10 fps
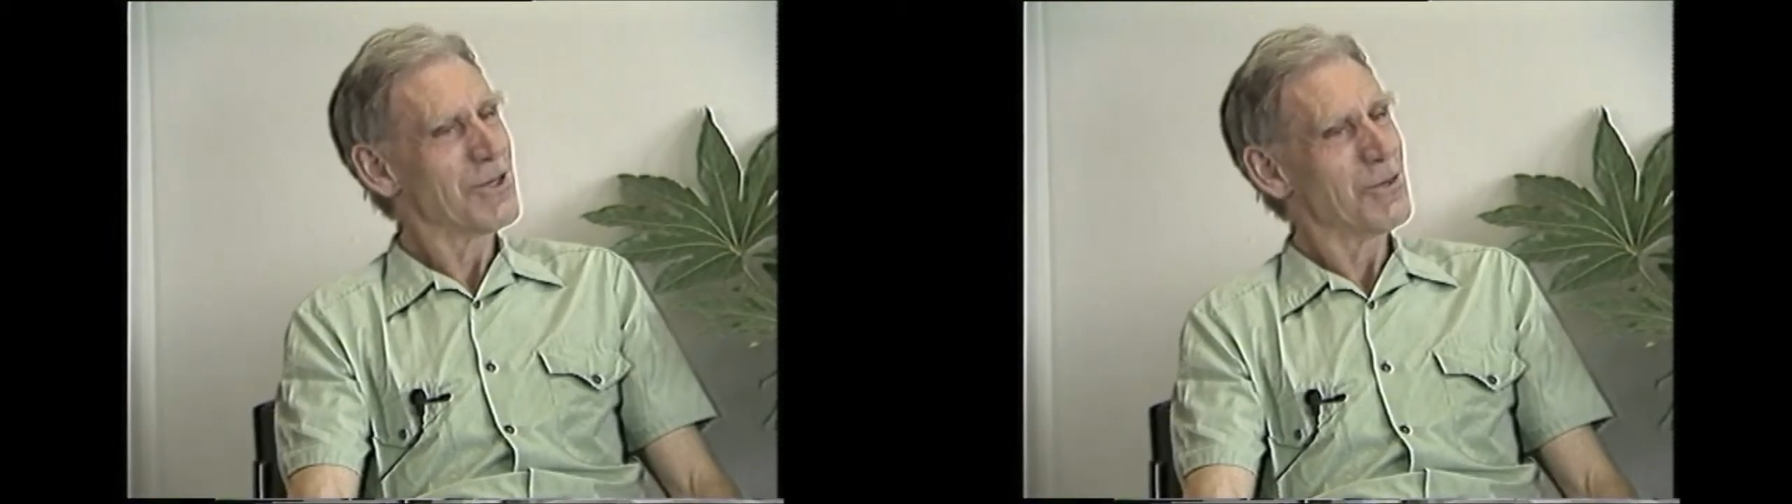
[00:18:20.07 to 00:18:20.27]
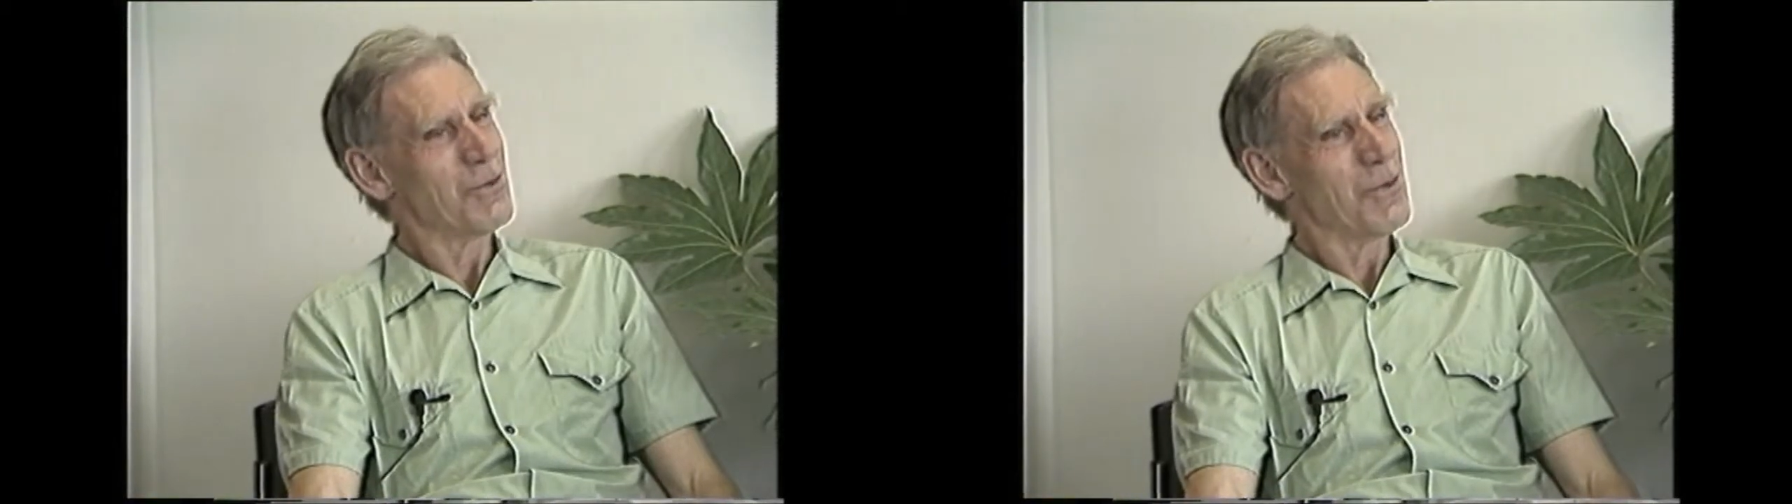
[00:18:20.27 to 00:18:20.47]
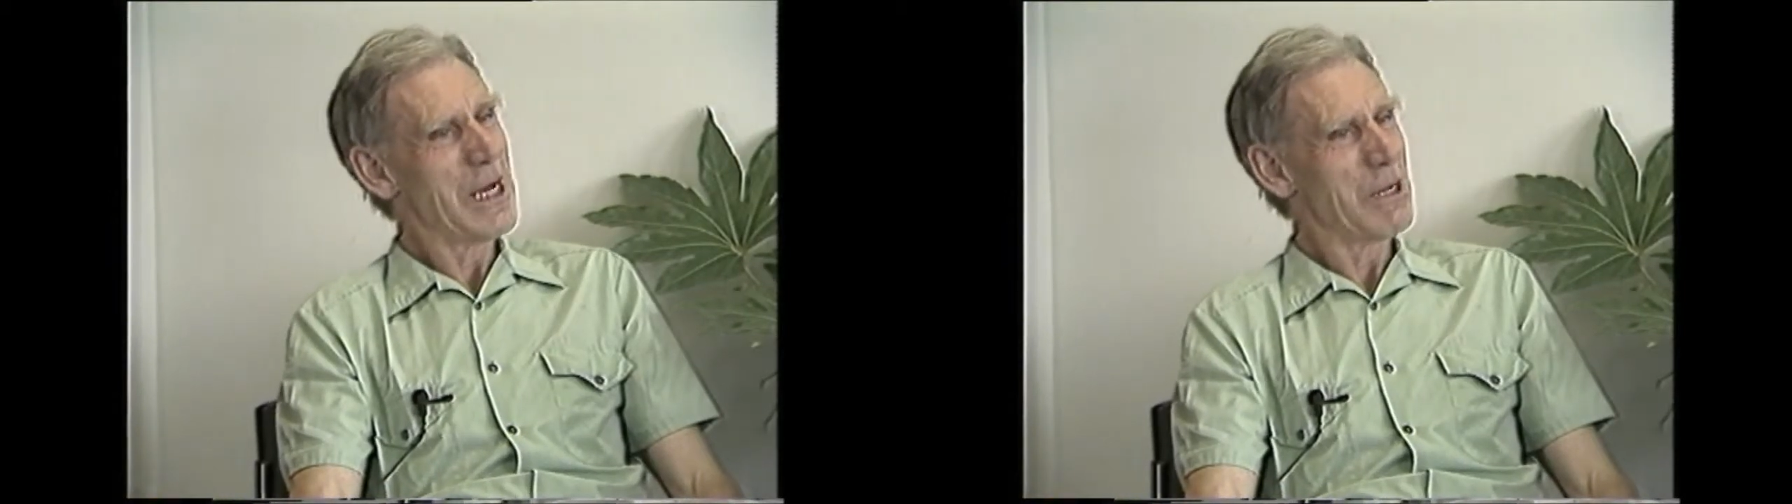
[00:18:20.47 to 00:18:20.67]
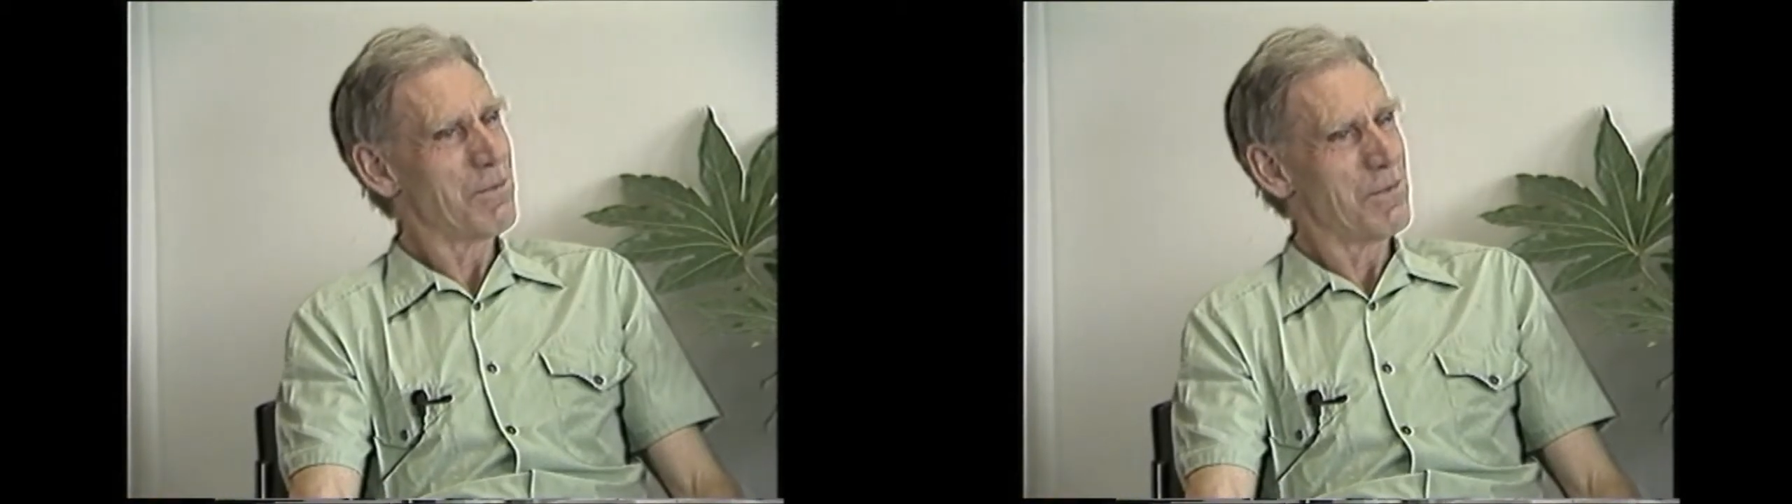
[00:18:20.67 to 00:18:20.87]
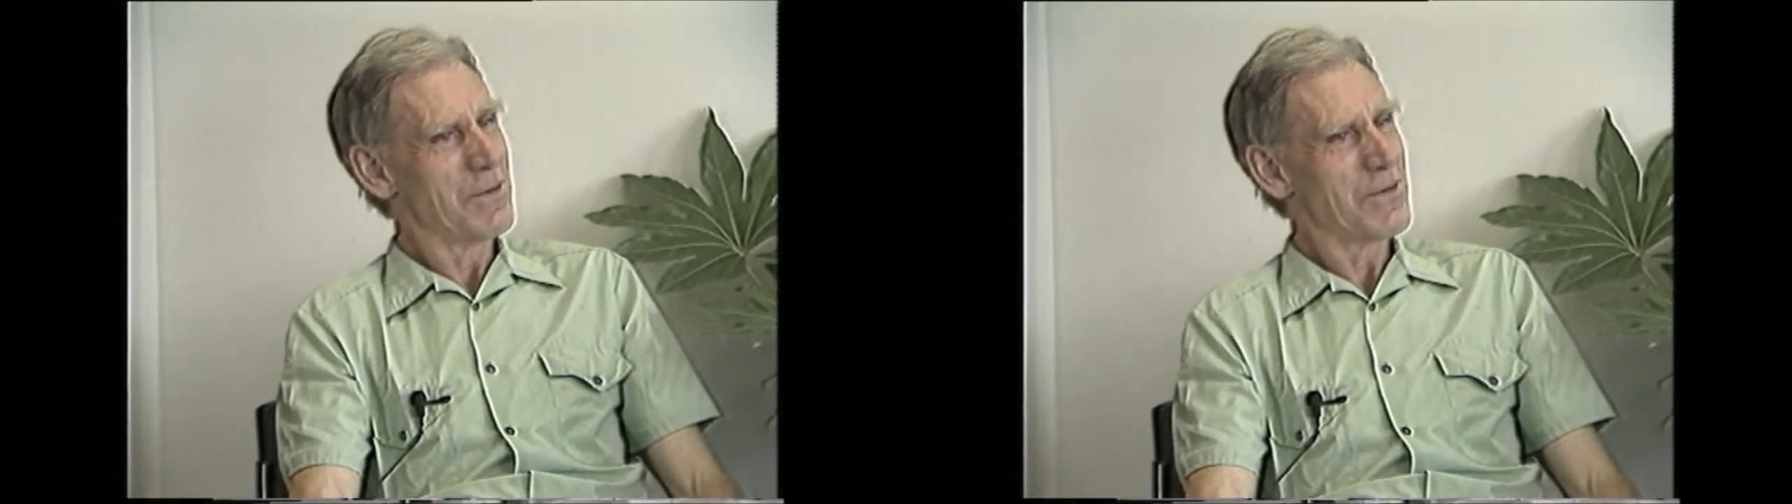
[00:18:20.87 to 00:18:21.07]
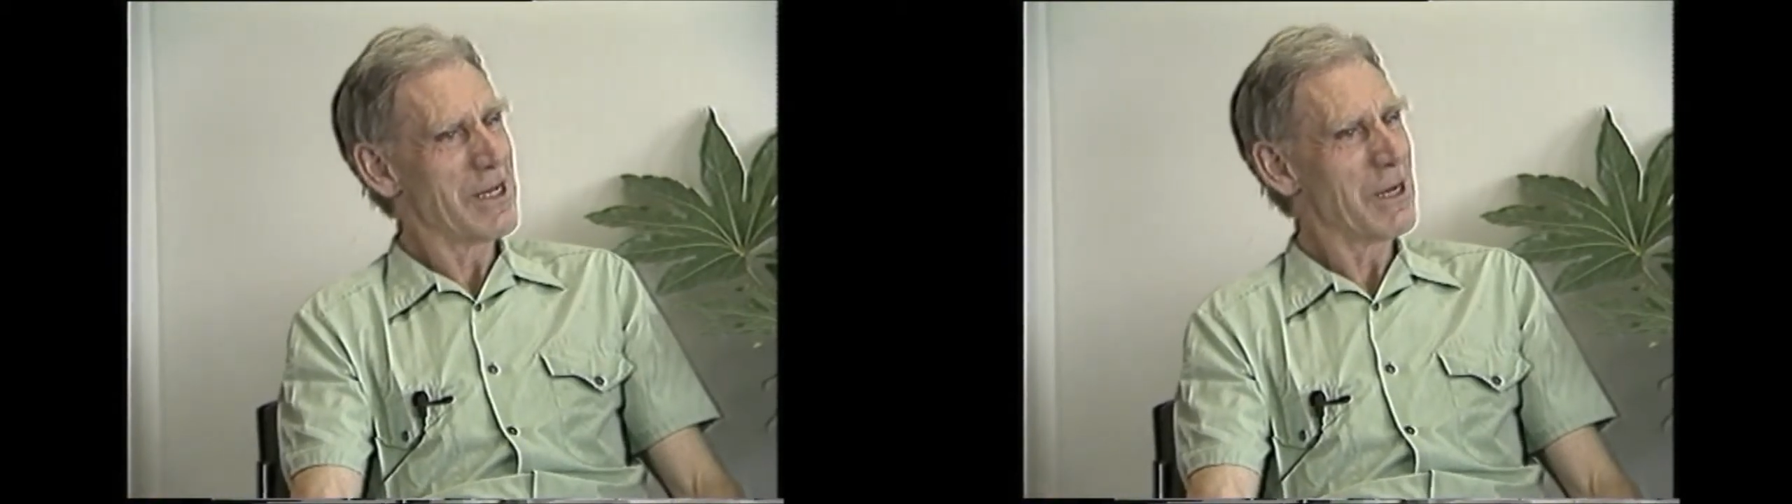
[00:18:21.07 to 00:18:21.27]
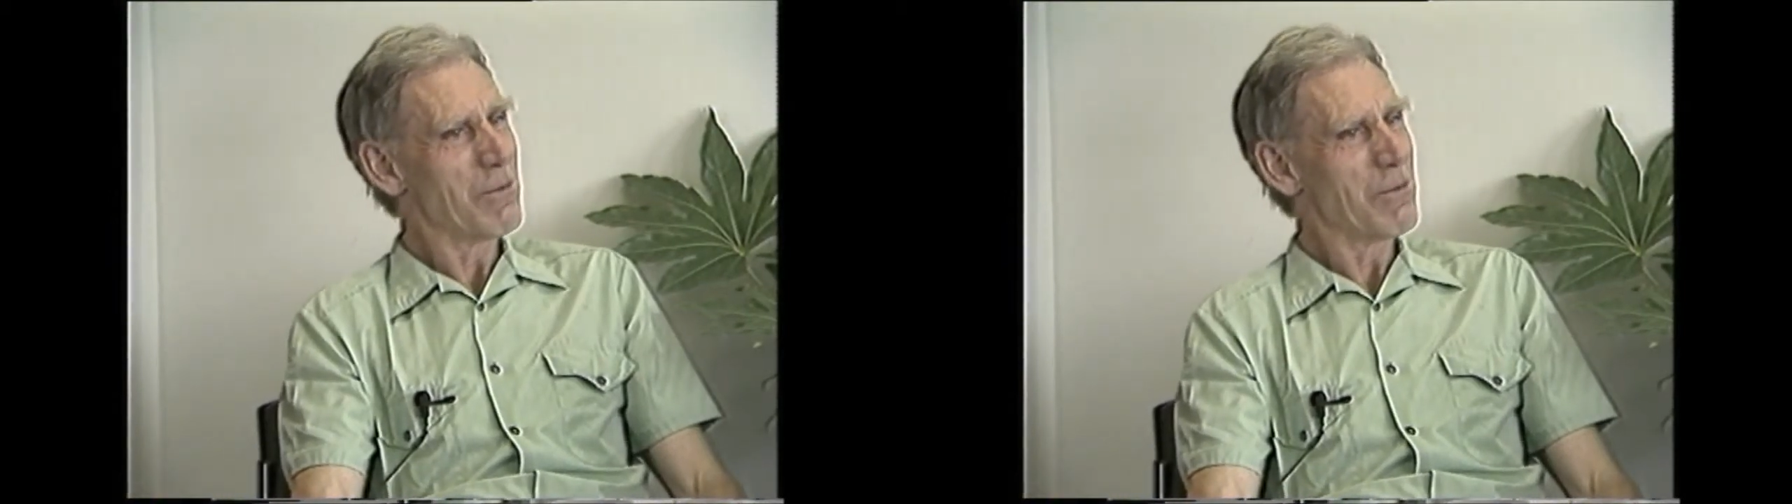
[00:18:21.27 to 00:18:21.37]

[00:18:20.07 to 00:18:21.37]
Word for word: to help set